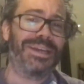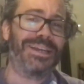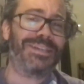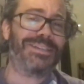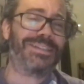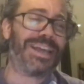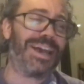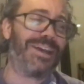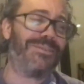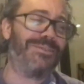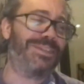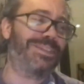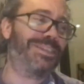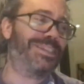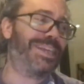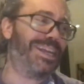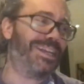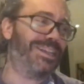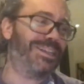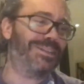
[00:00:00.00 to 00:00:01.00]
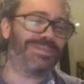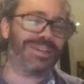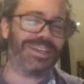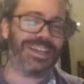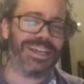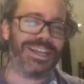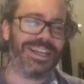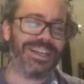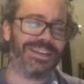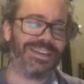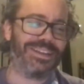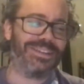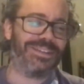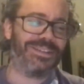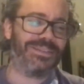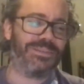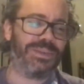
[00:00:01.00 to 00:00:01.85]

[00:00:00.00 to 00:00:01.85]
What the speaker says: as Calvin said at the beginning,